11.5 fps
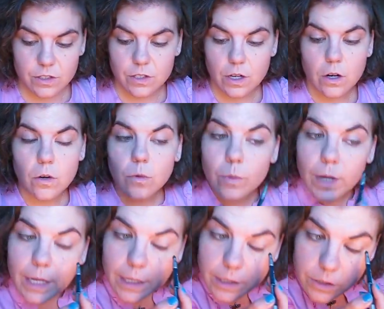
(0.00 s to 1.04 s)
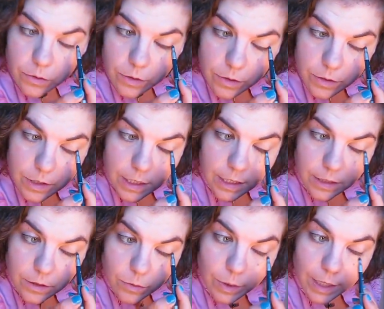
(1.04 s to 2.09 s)
So when I do those
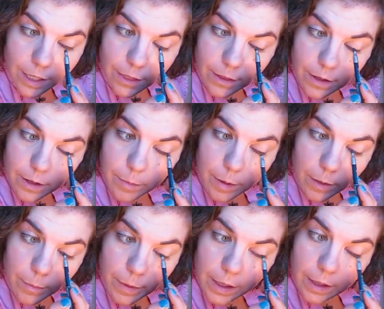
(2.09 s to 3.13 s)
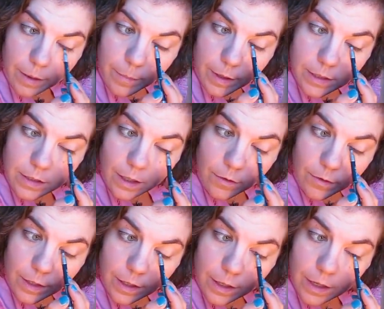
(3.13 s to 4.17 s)
things, when I think about making myself a
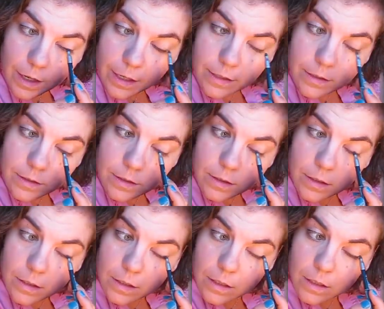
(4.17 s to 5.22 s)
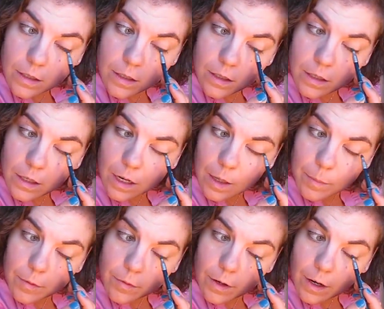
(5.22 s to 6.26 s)
nice cup
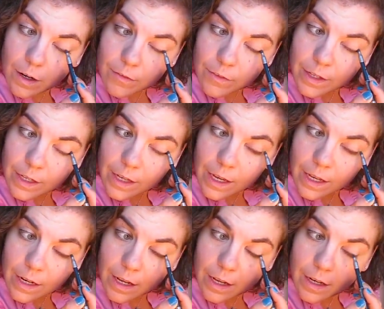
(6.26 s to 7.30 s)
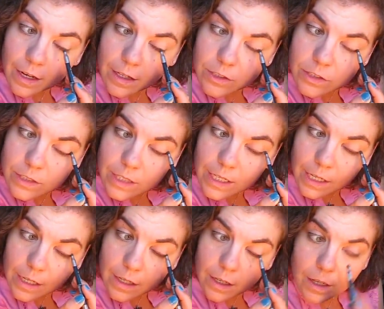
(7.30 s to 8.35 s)
of coffee, and not just any,